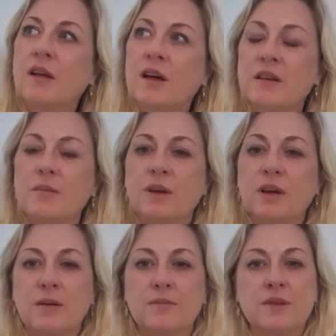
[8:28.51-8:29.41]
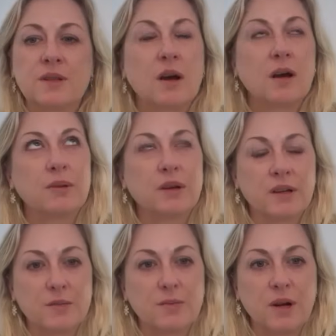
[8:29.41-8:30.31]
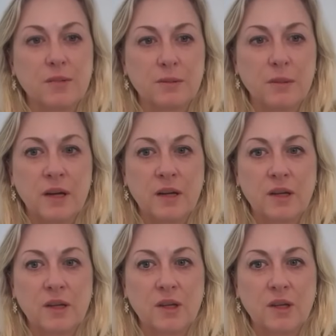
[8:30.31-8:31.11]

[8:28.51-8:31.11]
that becomes complex and problematic,